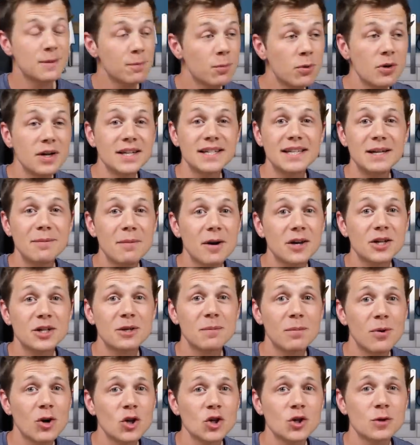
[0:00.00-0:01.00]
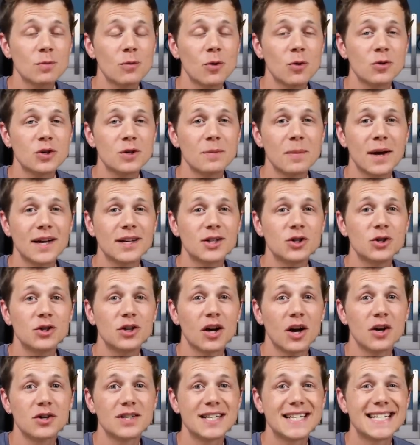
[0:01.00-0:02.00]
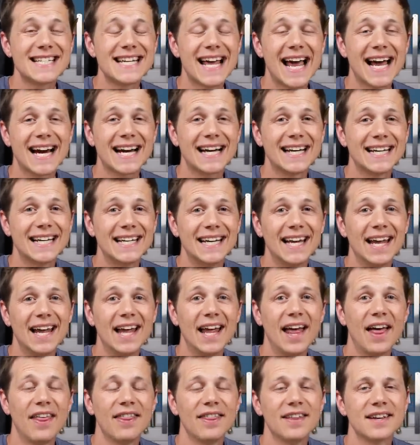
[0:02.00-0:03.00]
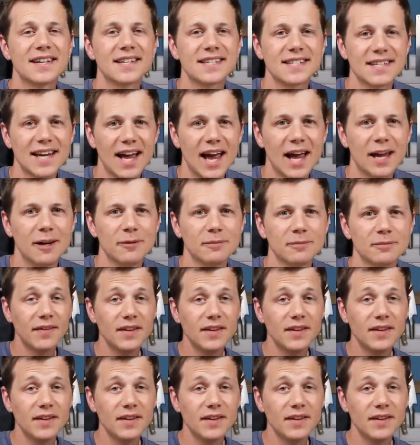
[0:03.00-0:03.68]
it's pretty much impossible to make two doughs exactly the same.